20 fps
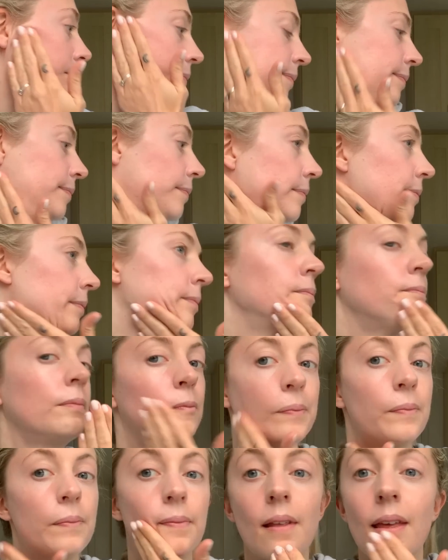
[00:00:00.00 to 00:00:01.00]
this and I
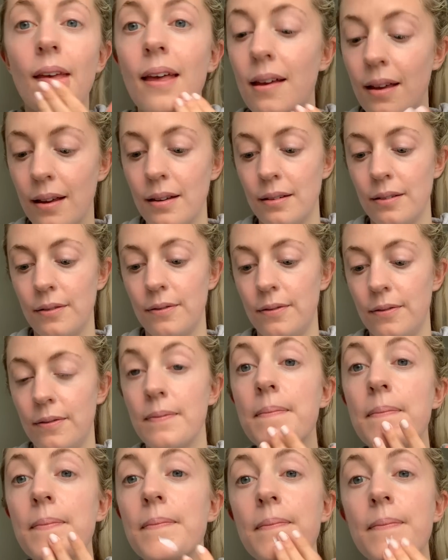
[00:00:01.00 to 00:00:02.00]
know I like it, so I
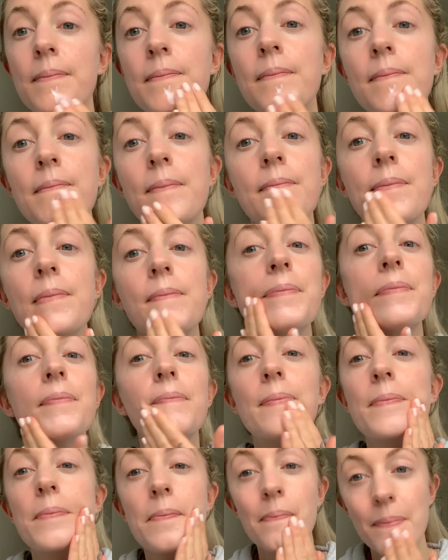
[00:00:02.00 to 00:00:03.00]
am happy to use it.
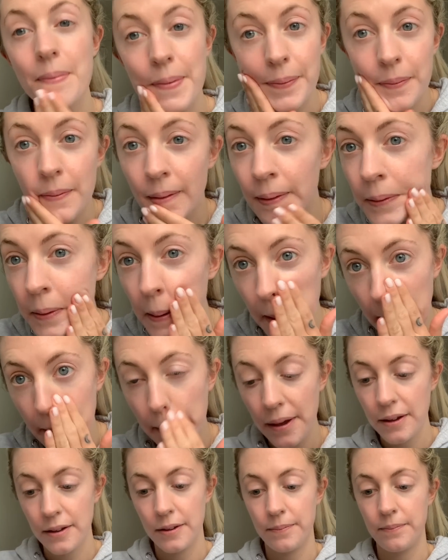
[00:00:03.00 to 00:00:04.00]
We've had very little
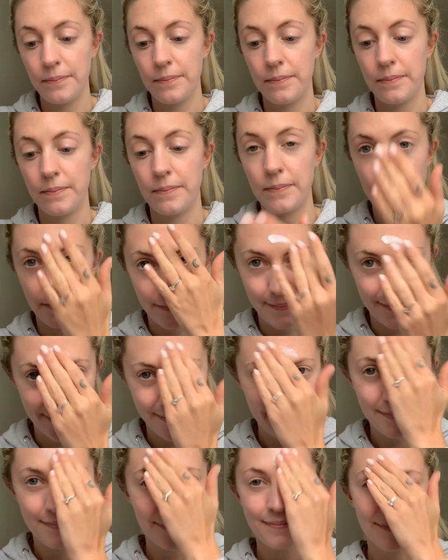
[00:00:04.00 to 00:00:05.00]
sun here in the UK, so
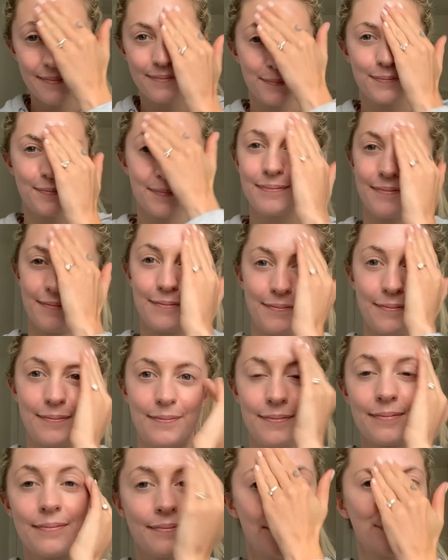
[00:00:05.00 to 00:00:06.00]
I've hardly been applying
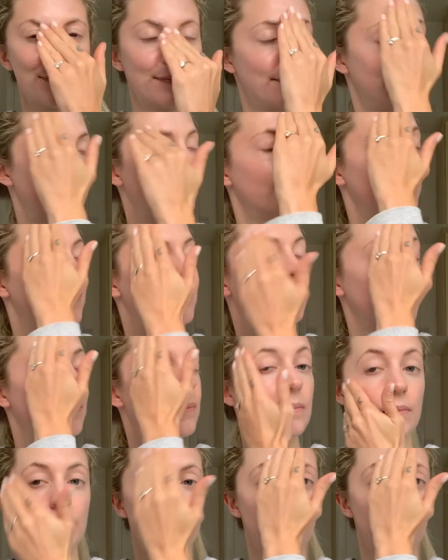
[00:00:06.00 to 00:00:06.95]
this to my body, to be honest.